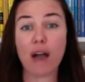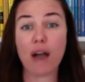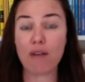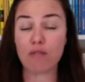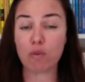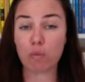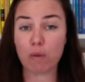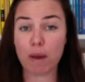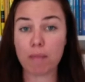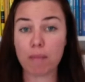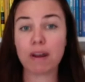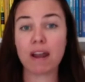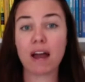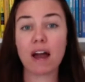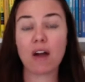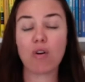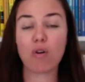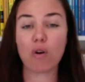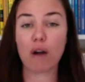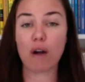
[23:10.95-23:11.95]
have a
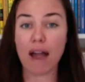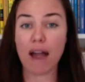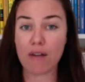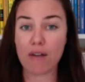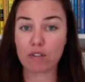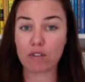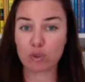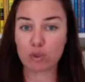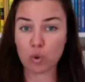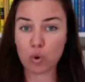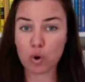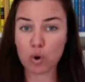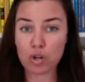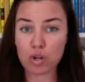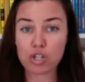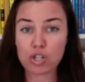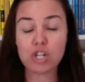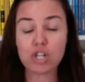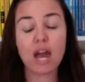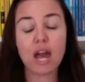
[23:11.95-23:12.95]
webinar or have a launch,